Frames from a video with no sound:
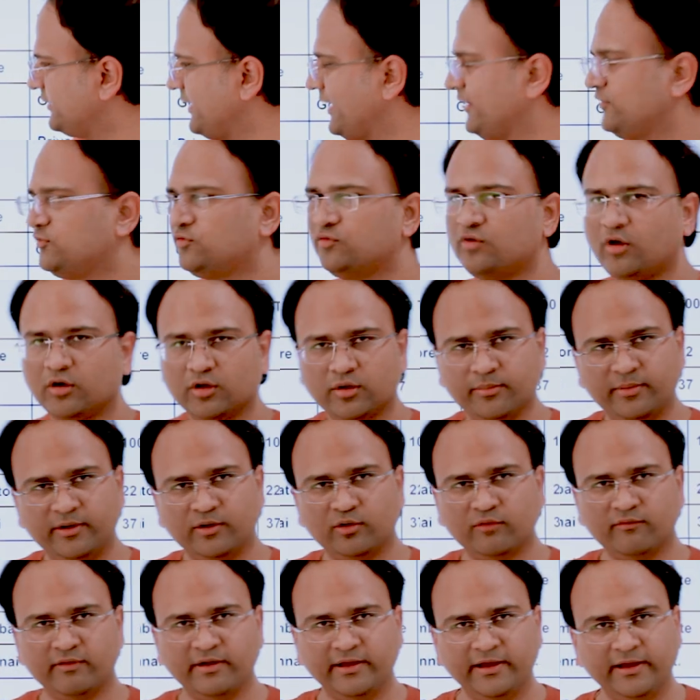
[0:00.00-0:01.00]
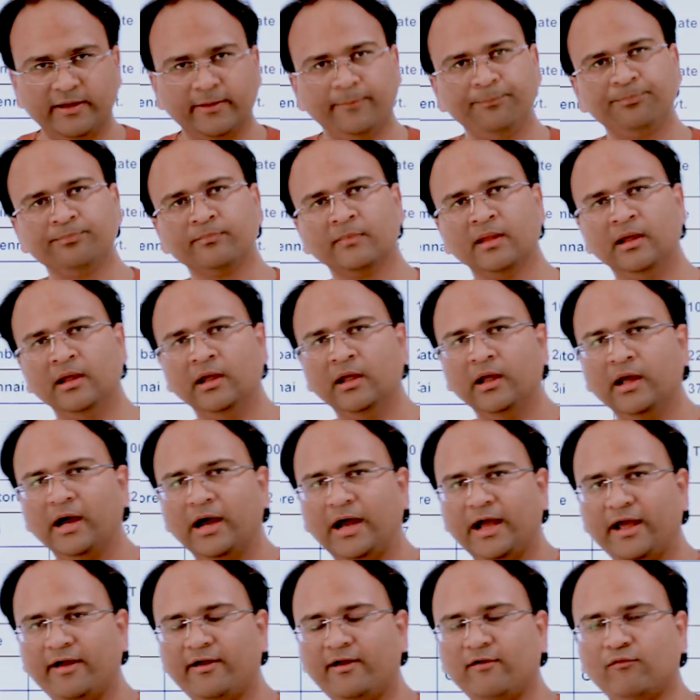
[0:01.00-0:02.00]
text document over here
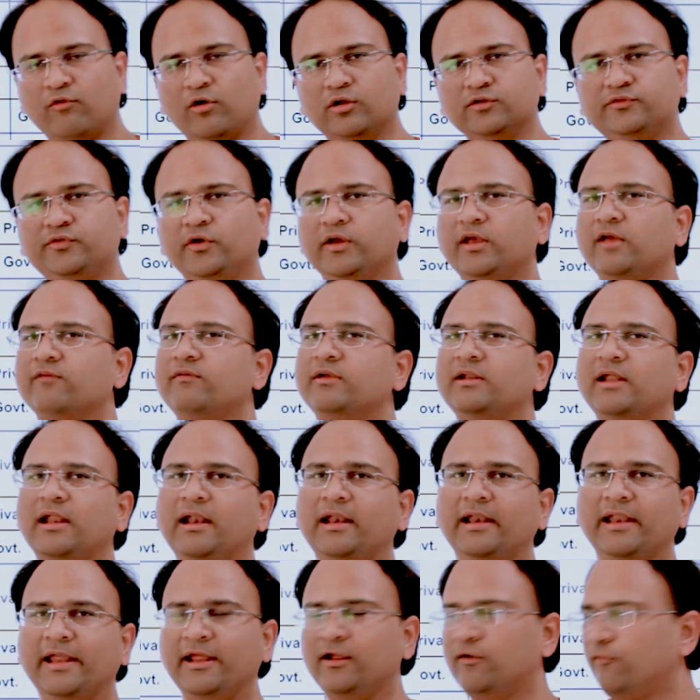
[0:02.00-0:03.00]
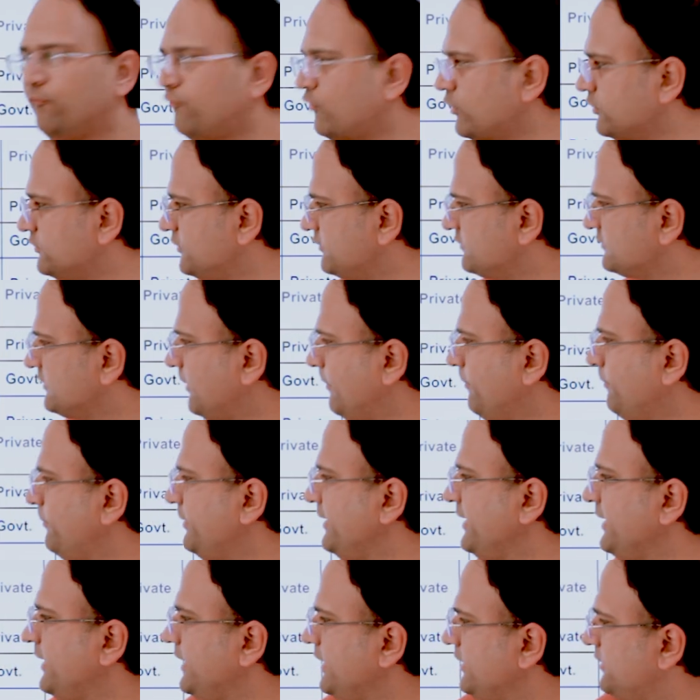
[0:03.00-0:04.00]
i have also given a link for this
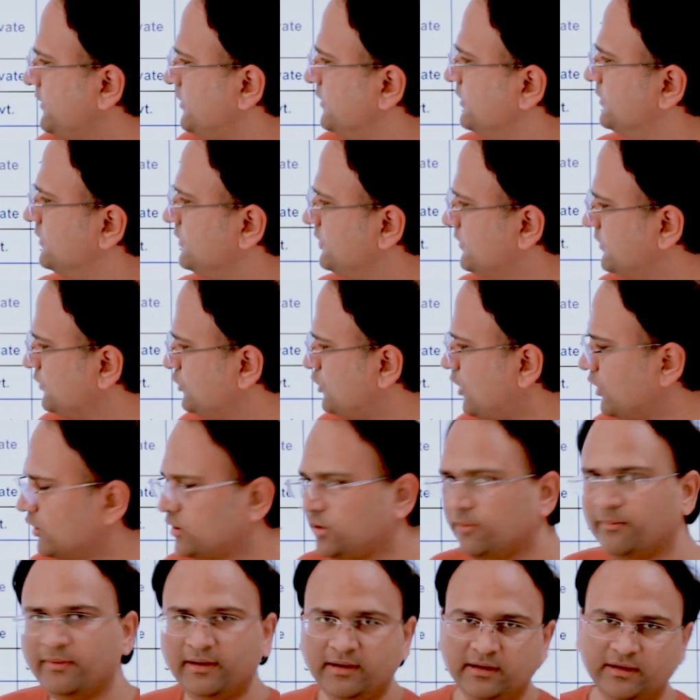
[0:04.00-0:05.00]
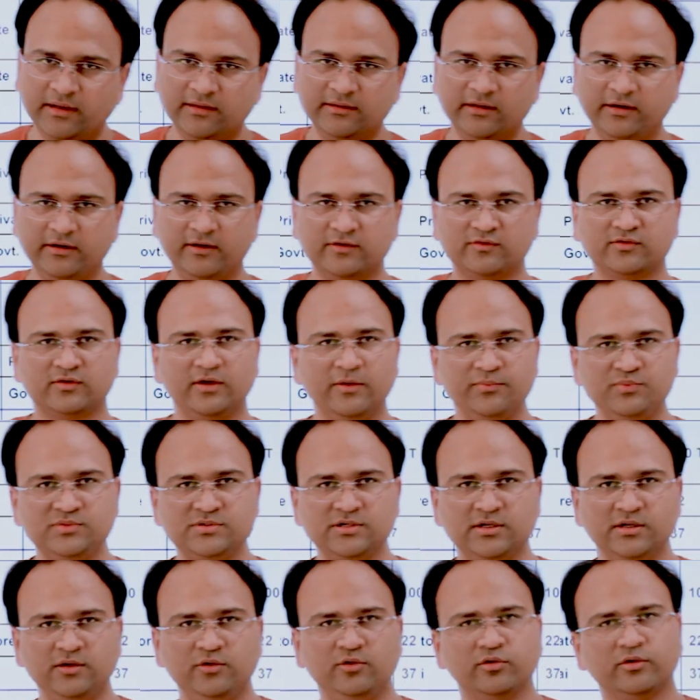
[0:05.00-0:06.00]
complete document in the
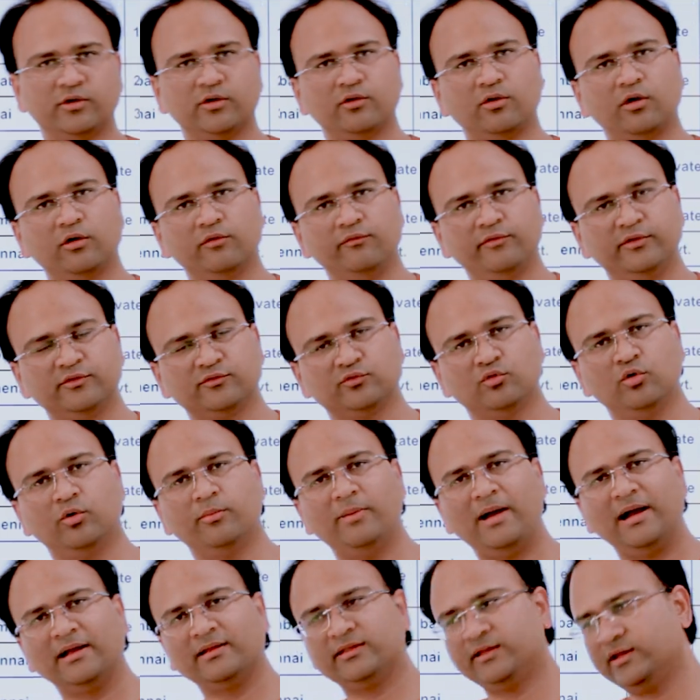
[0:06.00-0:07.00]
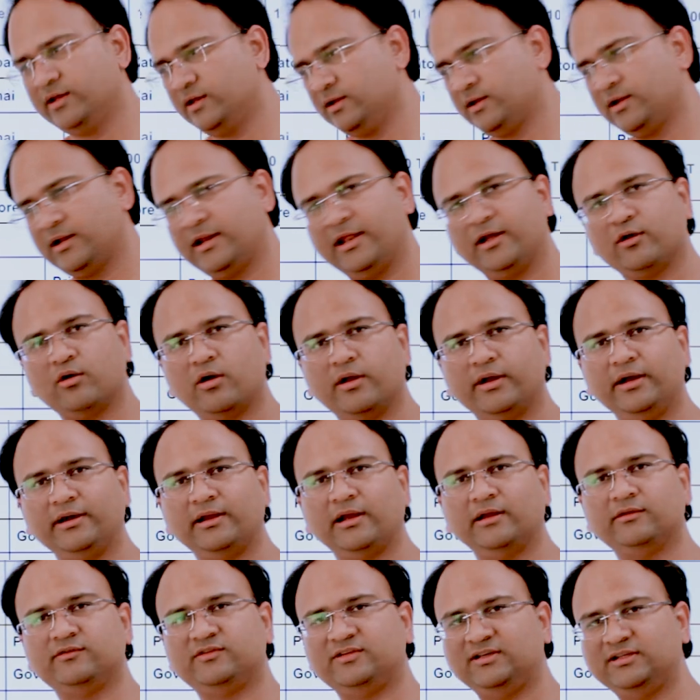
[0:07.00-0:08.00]
description. You can always go back there, click on it
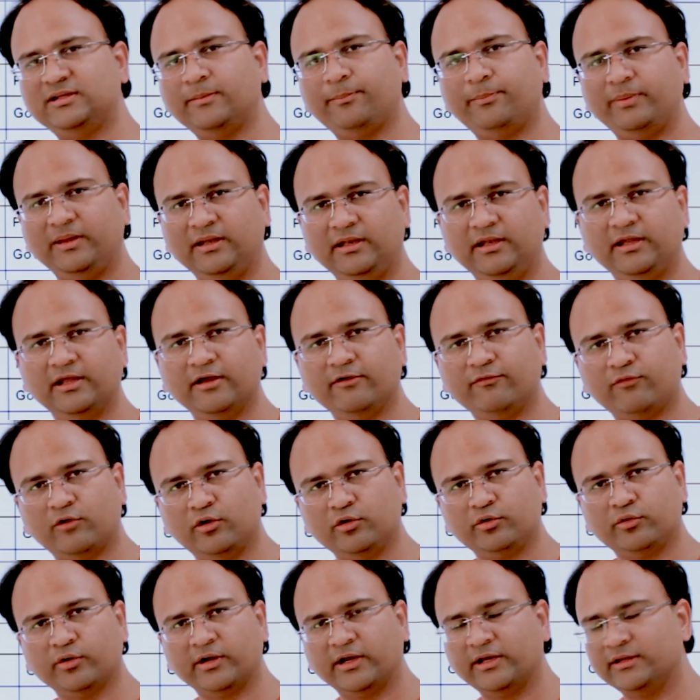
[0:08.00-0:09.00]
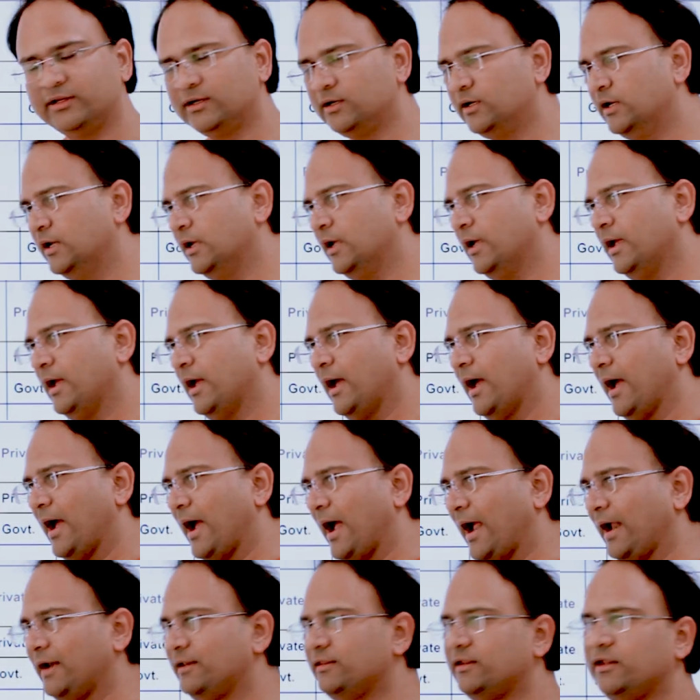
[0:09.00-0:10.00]
and see the PDF altogether.
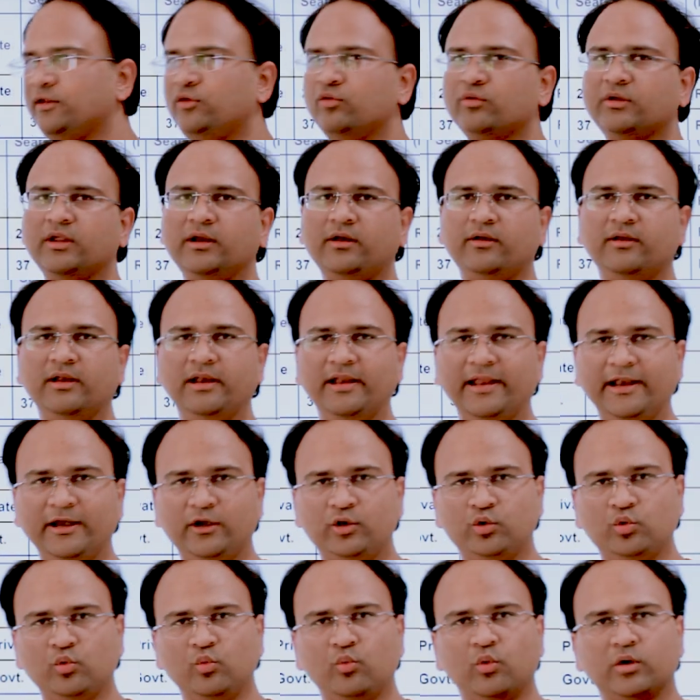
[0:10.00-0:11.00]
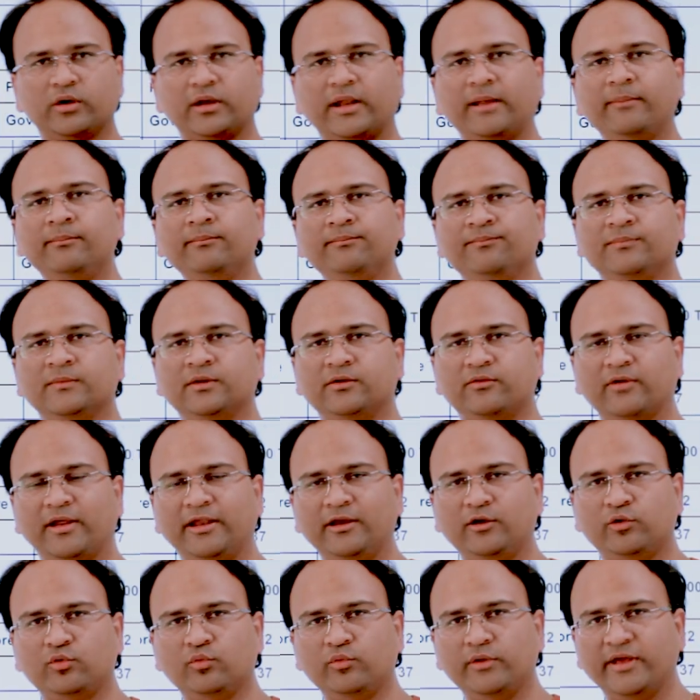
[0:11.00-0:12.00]
And then you can relate to what I'm
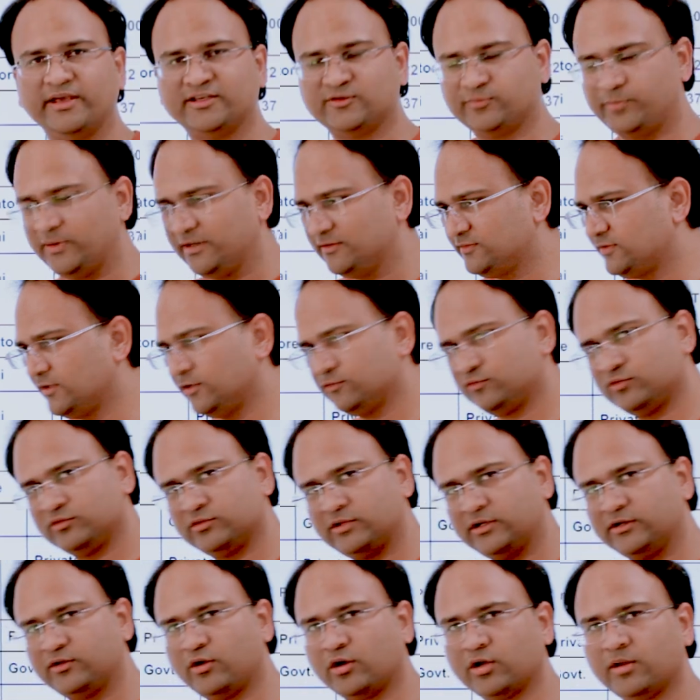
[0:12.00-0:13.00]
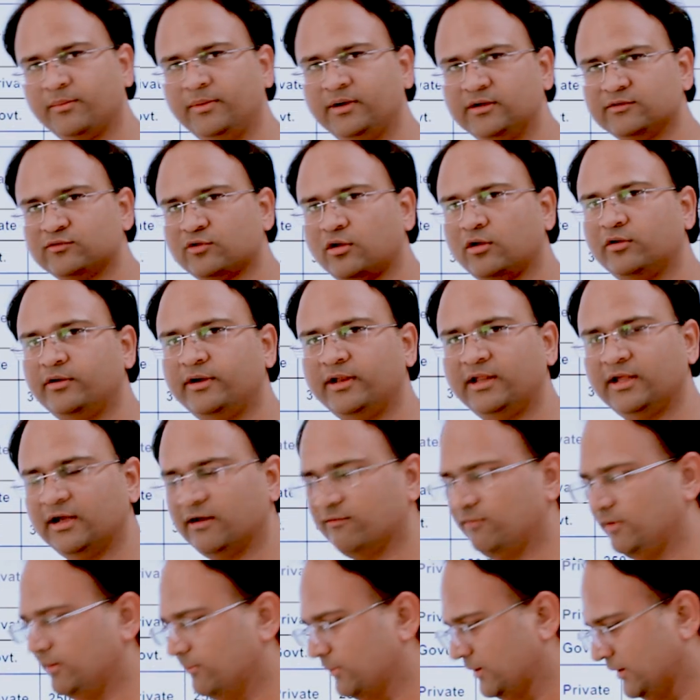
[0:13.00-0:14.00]
trying to express here. So the document is already
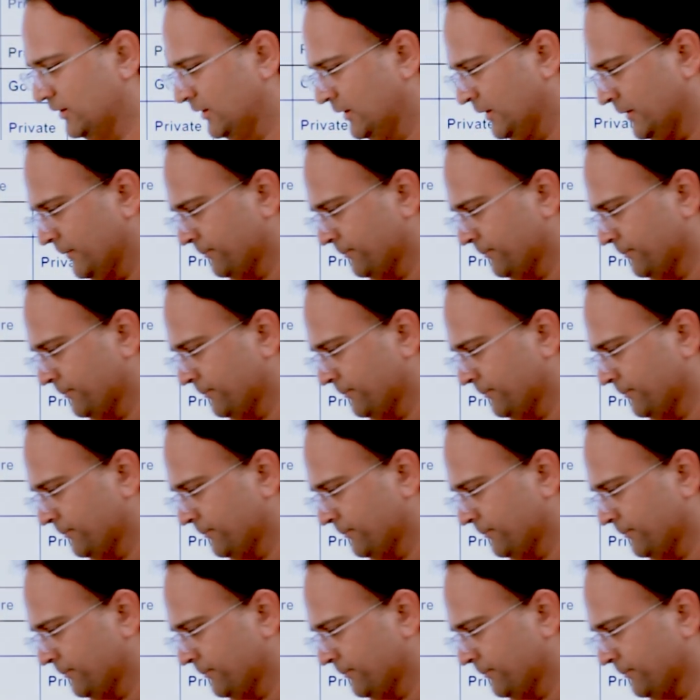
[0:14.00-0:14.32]
available.